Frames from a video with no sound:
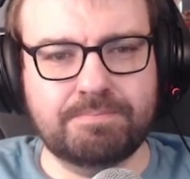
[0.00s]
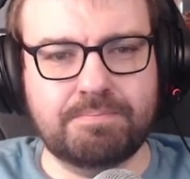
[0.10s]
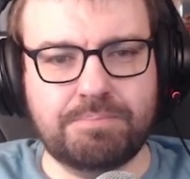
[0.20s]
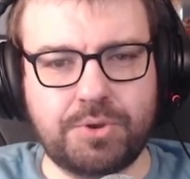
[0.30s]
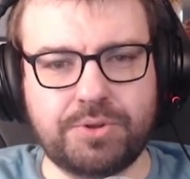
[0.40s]

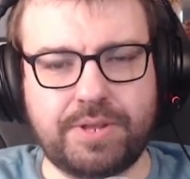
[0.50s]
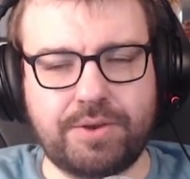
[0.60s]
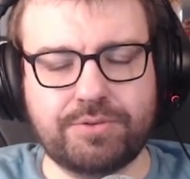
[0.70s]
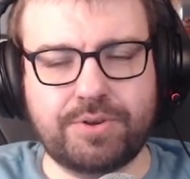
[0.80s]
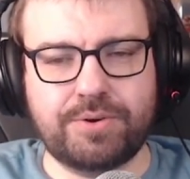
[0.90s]
Book
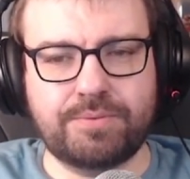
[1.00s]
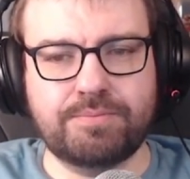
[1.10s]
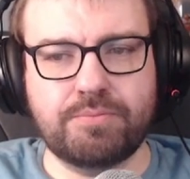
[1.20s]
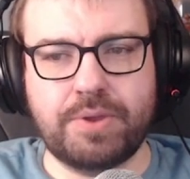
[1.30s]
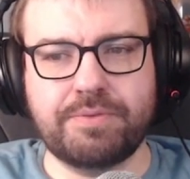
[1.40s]
tells her,
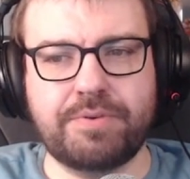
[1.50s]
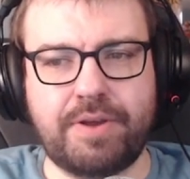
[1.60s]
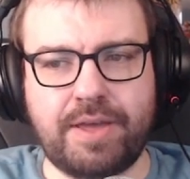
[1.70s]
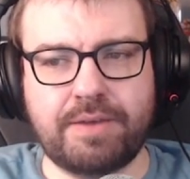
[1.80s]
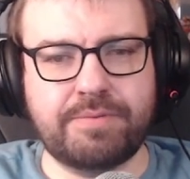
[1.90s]
"We are
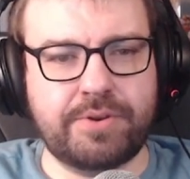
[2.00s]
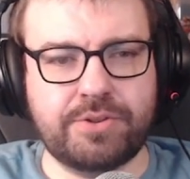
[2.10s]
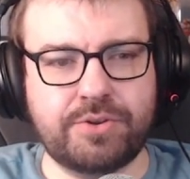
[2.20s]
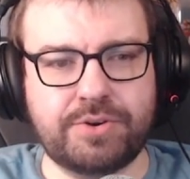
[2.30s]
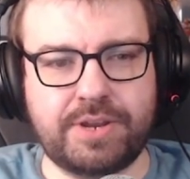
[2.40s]
forever
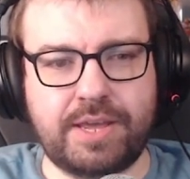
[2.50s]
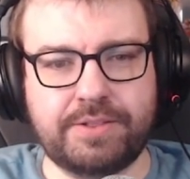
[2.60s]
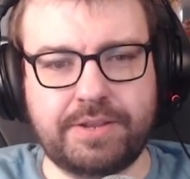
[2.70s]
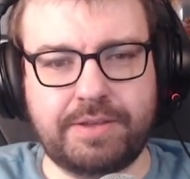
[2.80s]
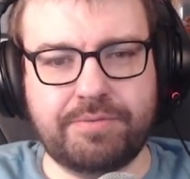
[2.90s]
in your debt,
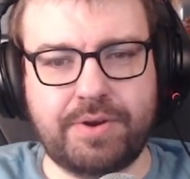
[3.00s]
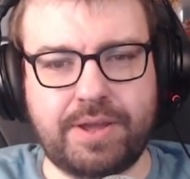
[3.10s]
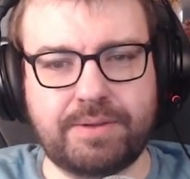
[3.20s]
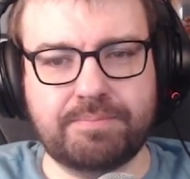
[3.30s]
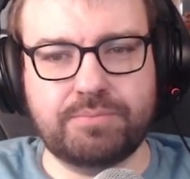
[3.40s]
Lady
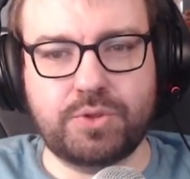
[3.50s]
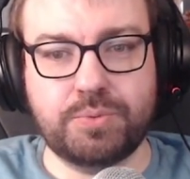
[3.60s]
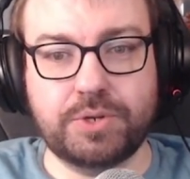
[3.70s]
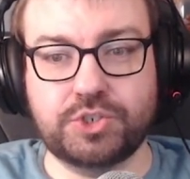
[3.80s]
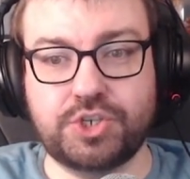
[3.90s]
Fry," to
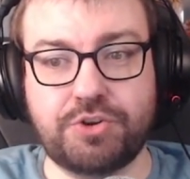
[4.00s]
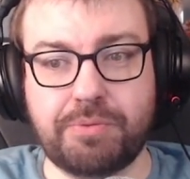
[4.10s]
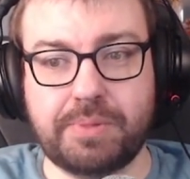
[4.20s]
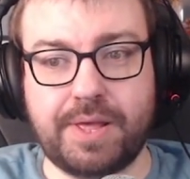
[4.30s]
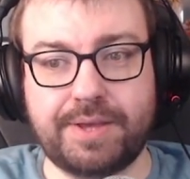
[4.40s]
which she
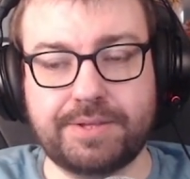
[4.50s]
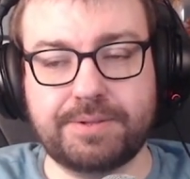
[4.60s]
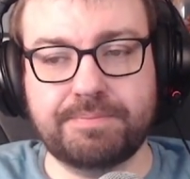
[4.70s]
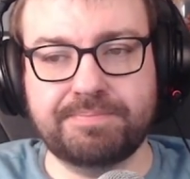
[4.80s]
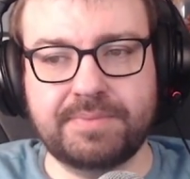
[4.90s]

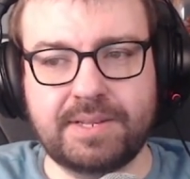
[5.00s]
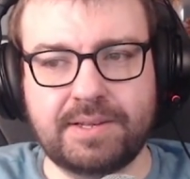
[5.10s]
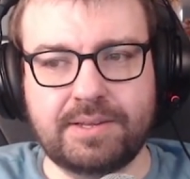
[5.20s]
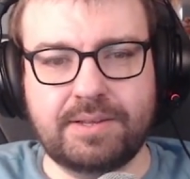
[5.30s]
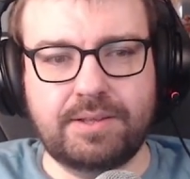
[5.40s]
replies,
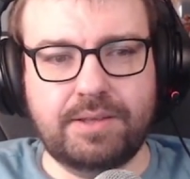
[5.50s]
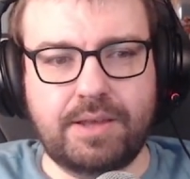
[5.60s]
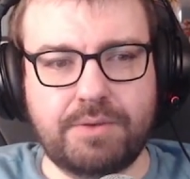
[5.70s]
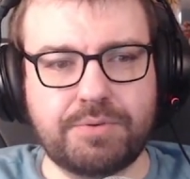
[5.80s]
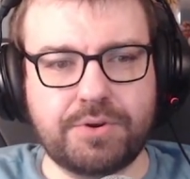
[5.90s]

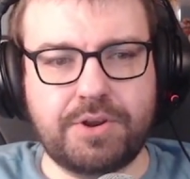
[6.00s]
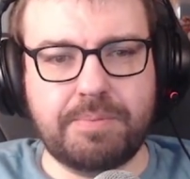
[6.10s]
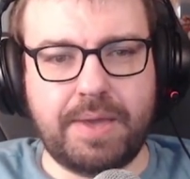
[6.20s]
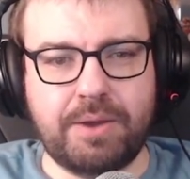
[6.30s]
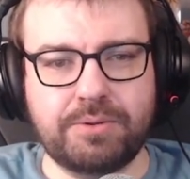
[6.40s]
"If we're going to
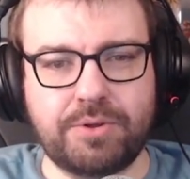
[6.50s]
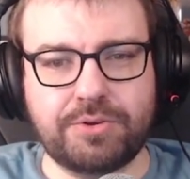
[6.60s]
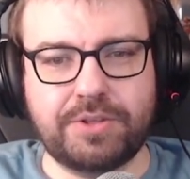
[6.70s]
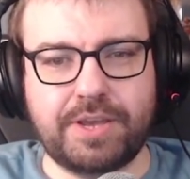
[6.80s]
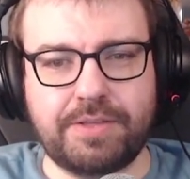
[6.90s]
be
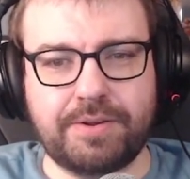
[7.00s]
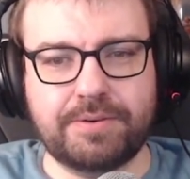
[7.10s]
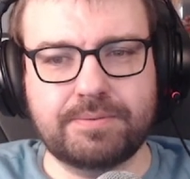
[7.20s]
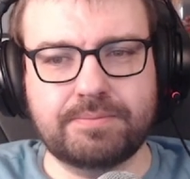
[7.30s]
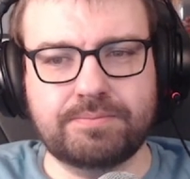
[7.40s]
outlaws together,
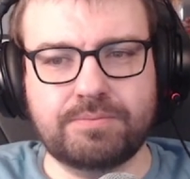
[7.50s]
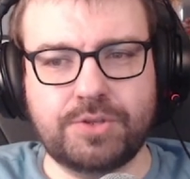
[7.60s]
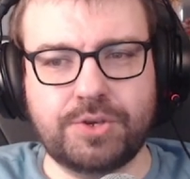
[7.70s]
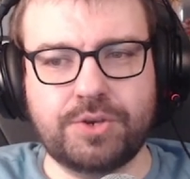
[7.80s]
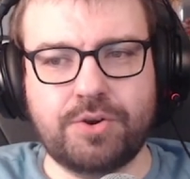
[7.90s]

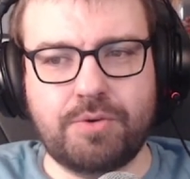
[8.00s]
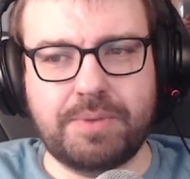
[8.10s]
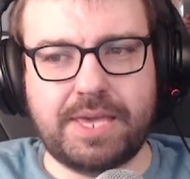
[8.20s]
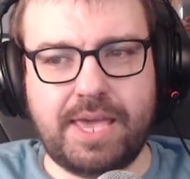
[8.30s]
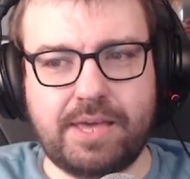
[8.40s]
you can call
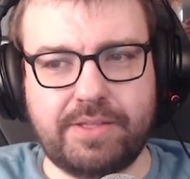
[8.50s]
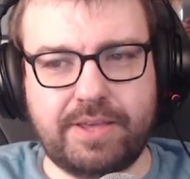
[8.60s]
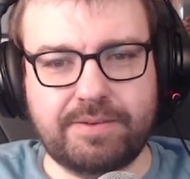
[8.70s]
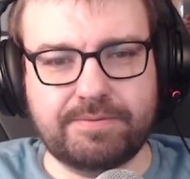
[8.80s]
me Kaylee."